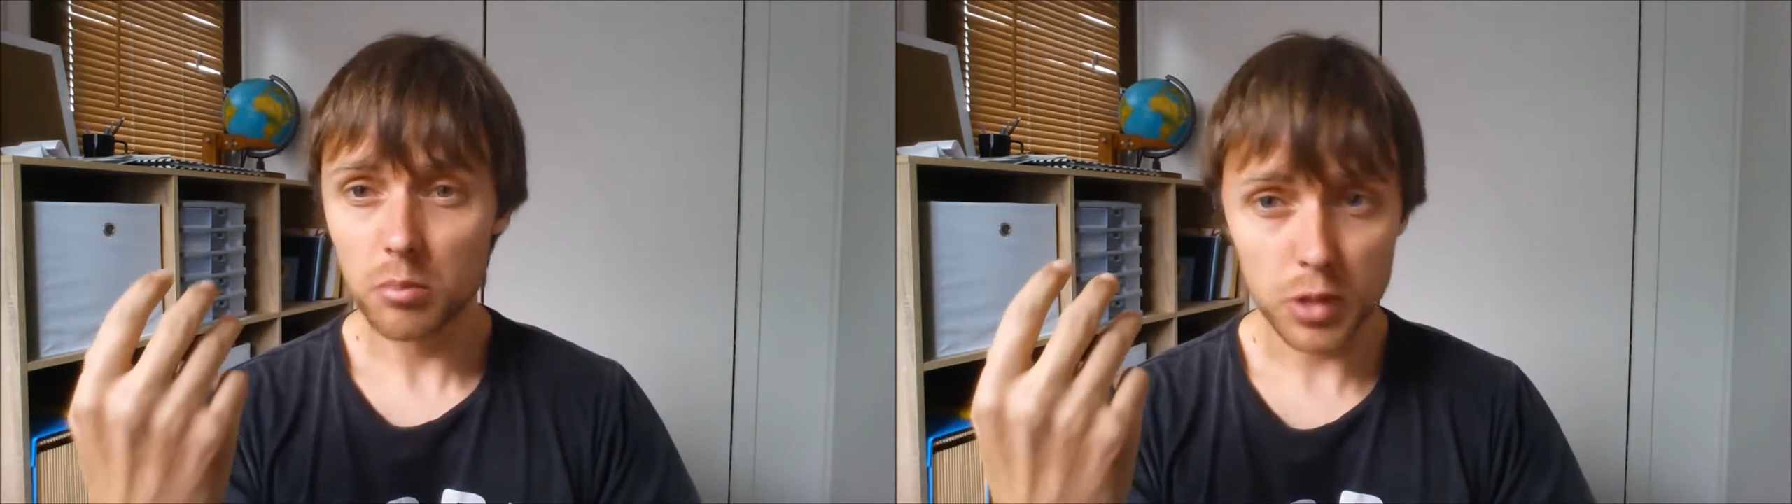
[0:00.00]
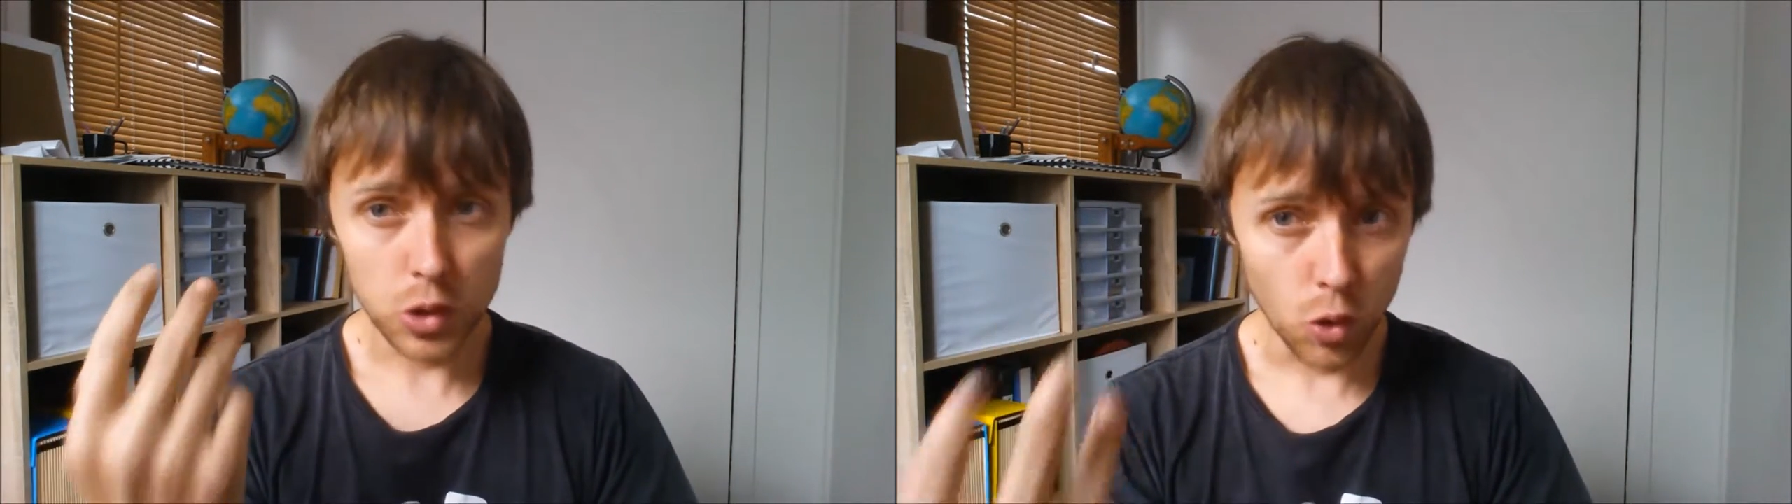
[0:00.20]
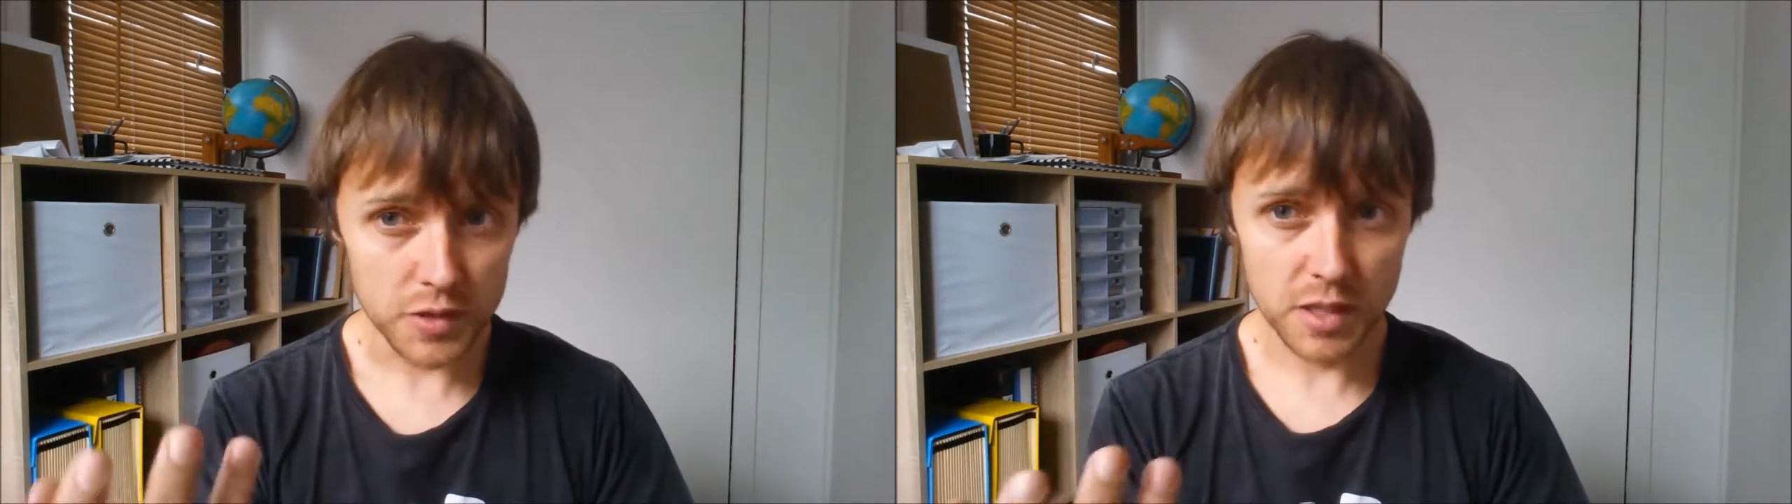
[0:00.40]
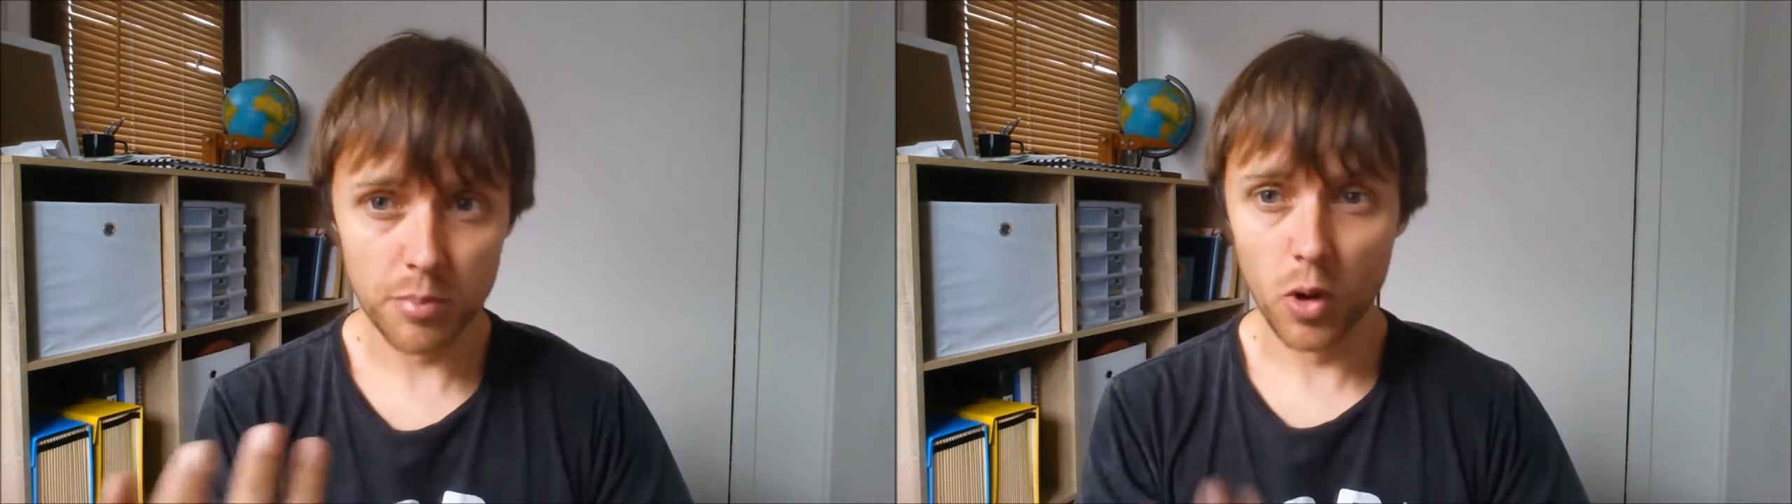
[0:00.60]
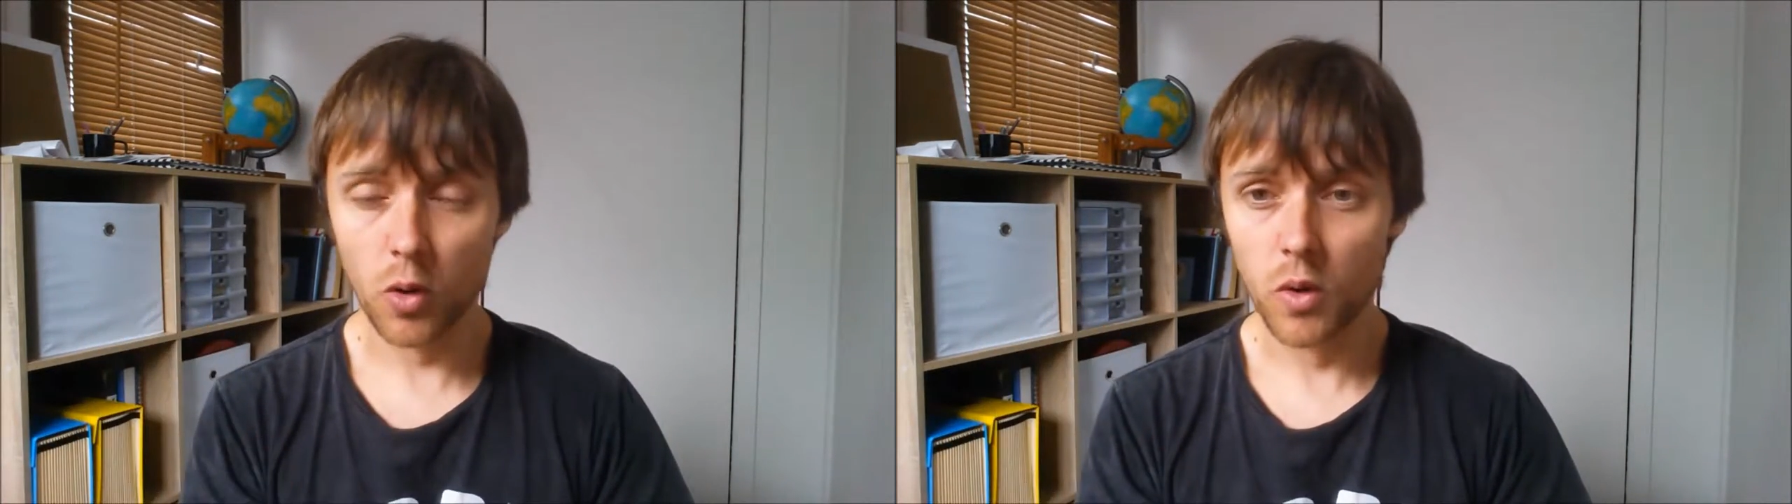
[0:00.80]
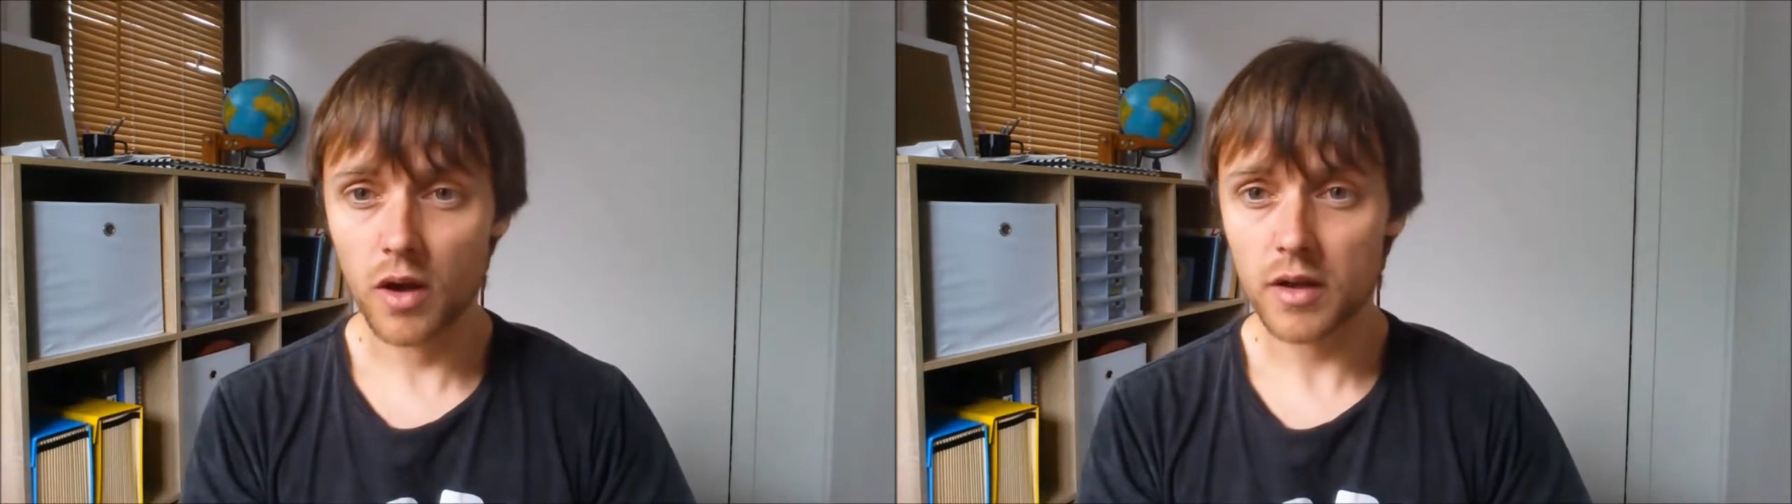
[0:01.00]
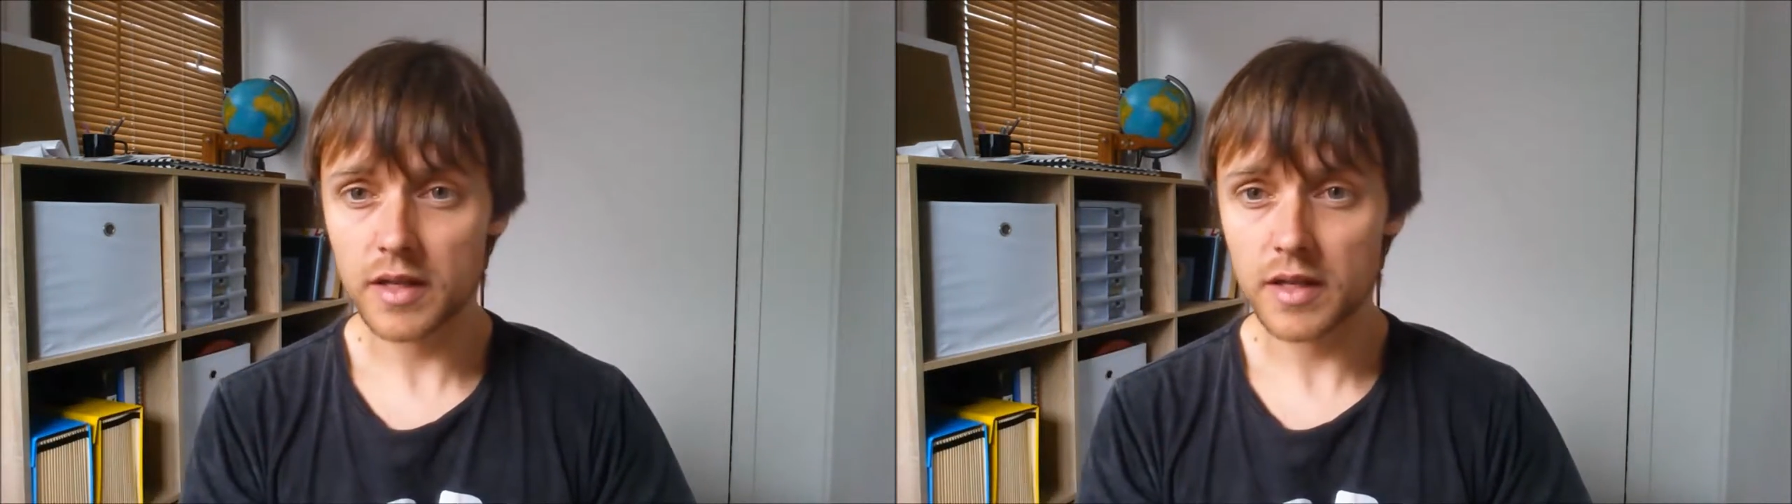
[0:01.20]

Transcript: plausible,